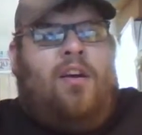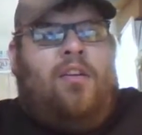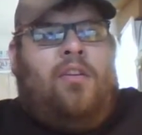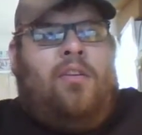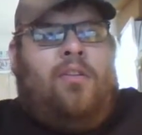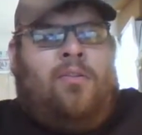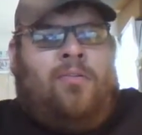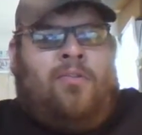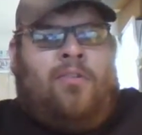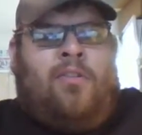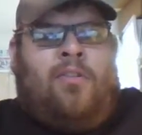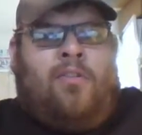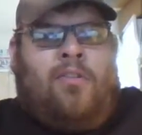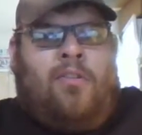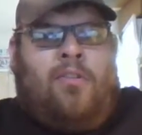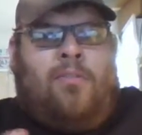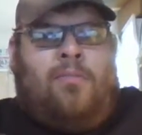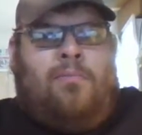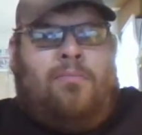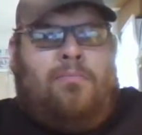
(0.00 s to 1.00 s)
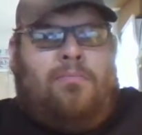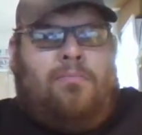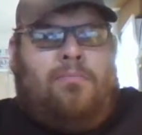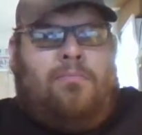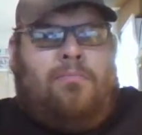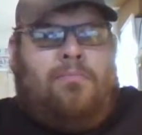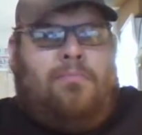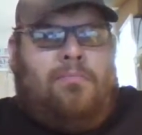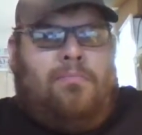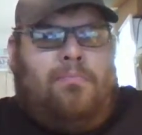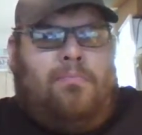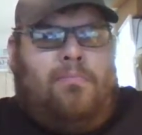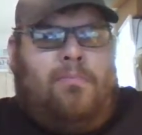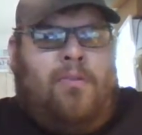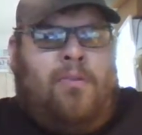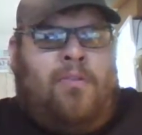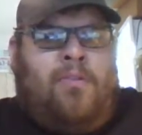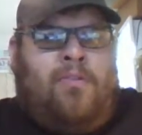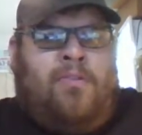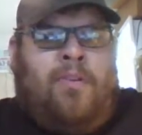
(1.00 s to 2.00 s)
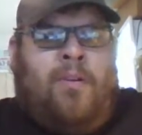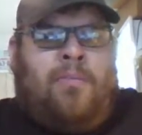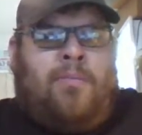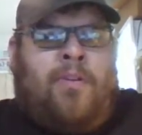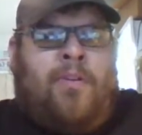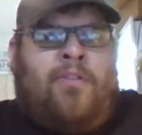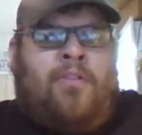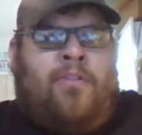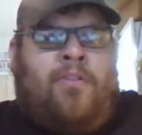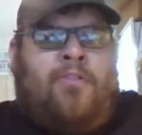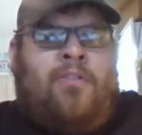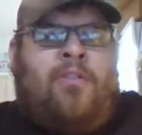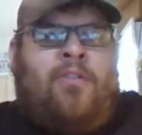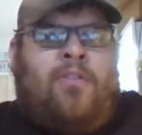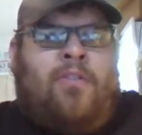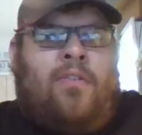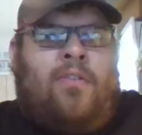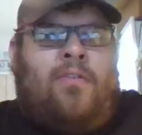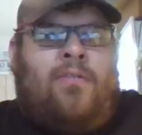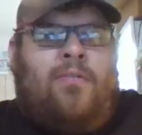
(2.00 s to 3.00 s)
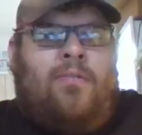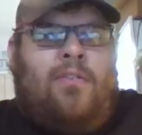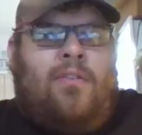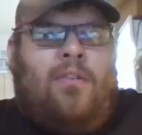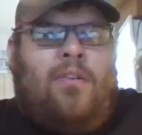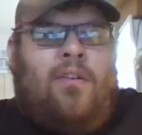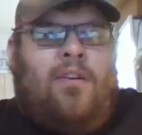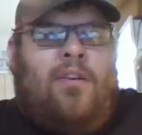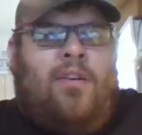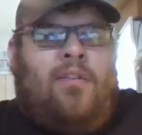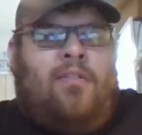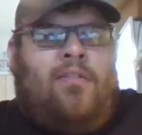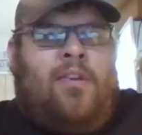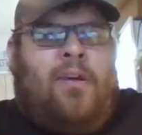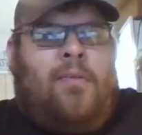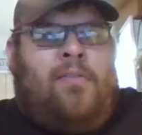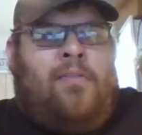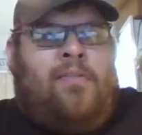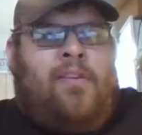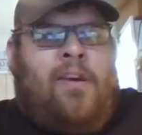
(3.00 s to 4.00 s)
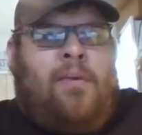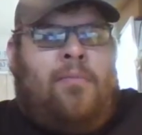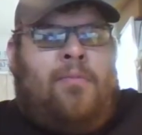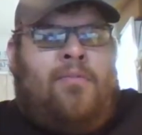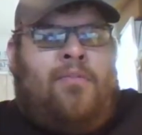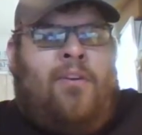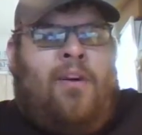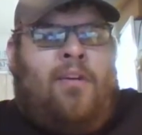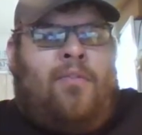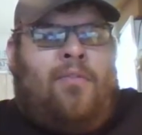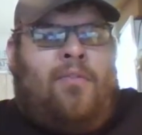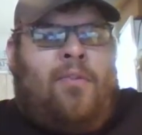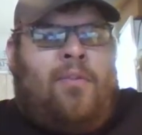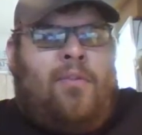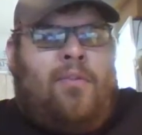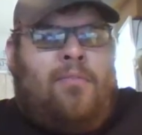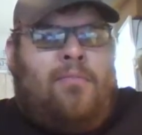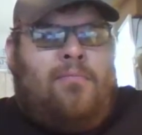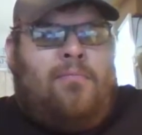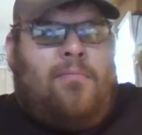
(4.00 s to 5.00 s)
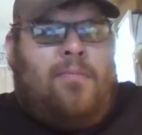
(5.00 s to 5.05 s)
Your server, you just upgrade your server time to time with software.